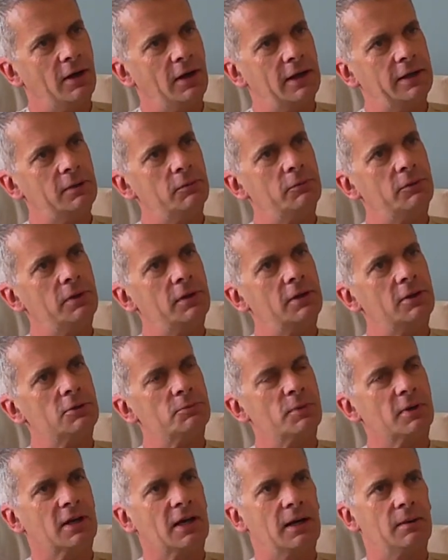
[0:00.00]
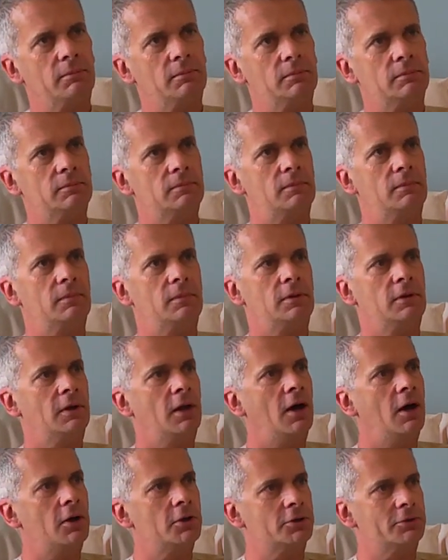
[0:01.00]
I don't think, has become
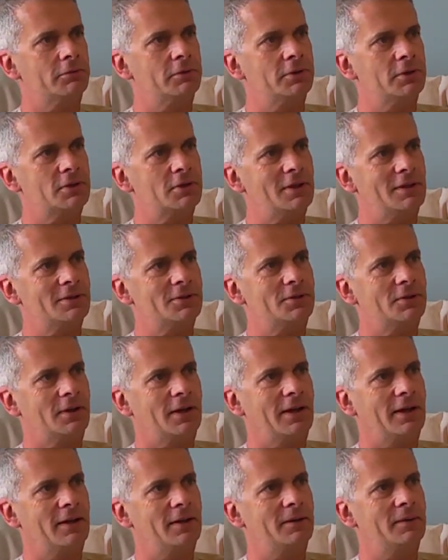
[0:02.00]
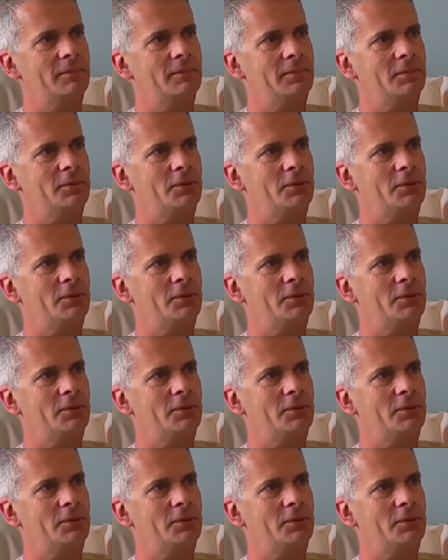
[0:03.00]
larger in the sense that our